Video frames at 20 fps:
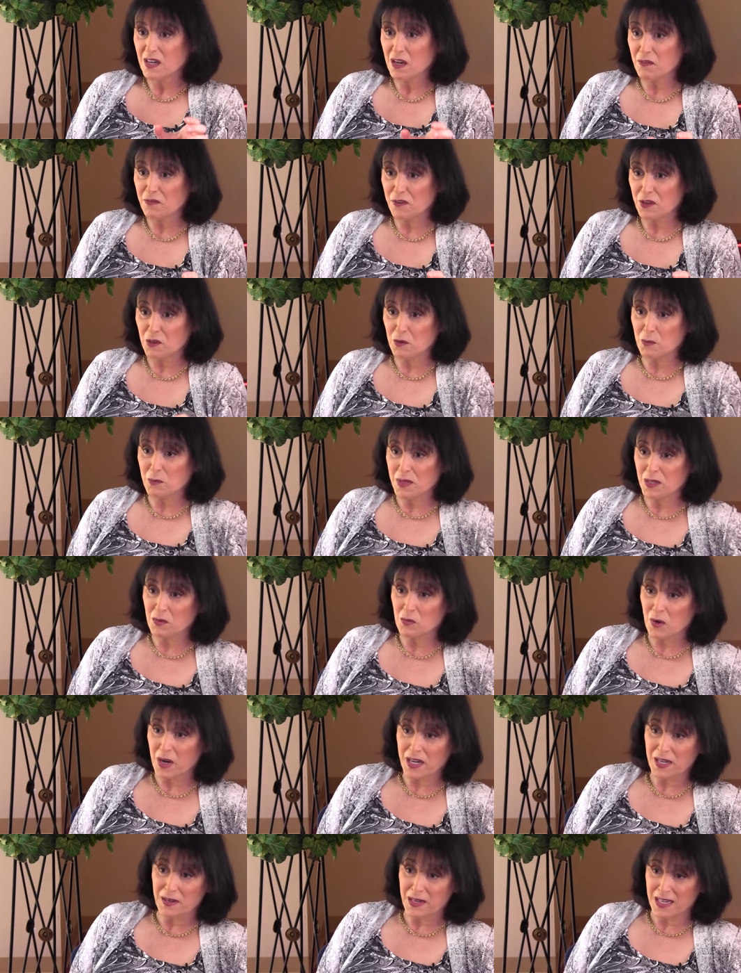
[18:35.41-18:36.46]
of human
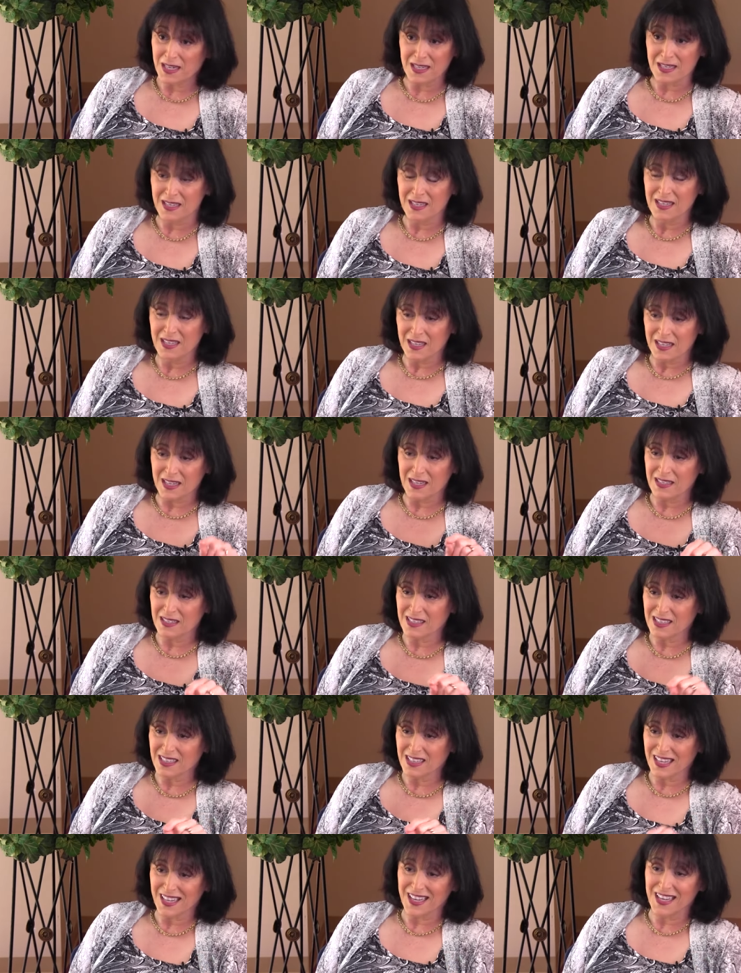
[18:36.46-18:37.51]
writing in
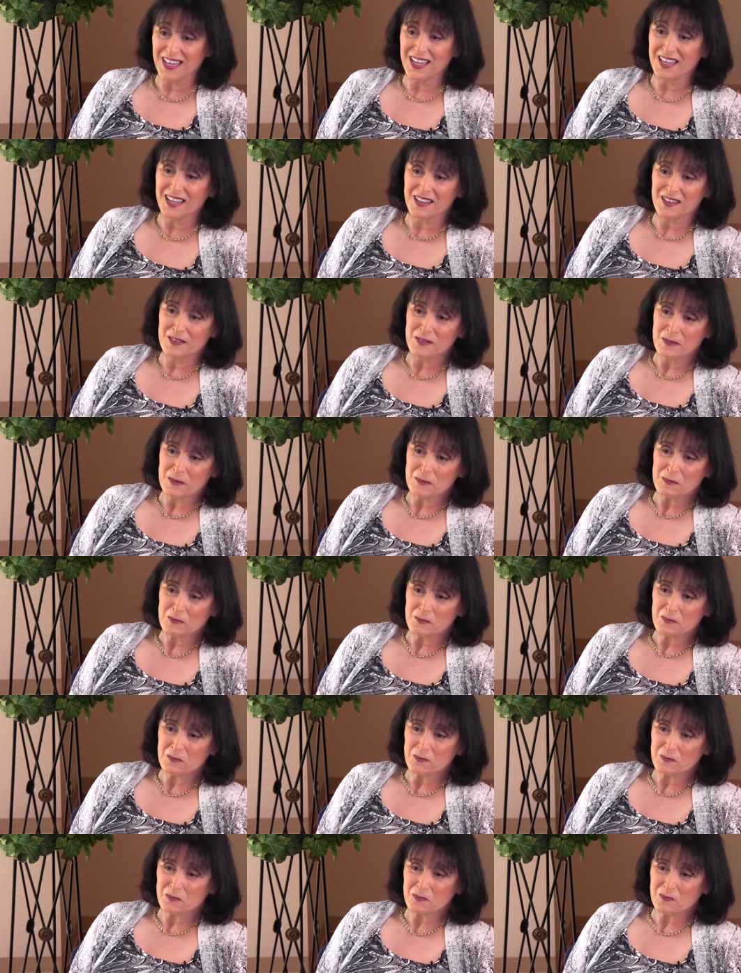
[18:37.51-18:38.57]
clay? Well,
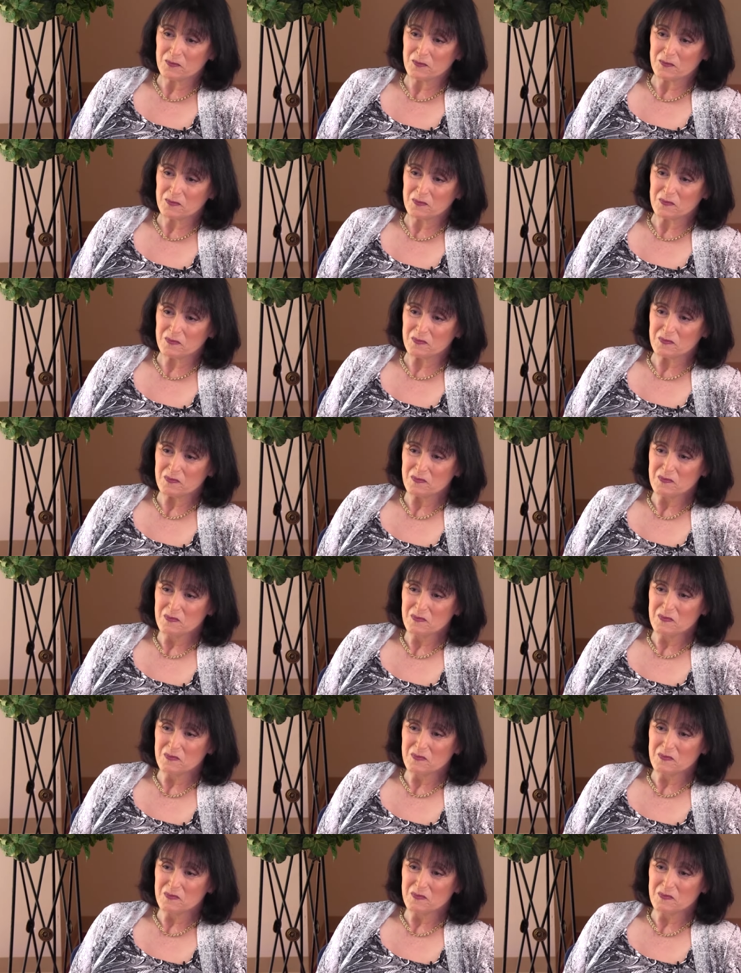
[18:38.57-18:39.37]
Egyptologists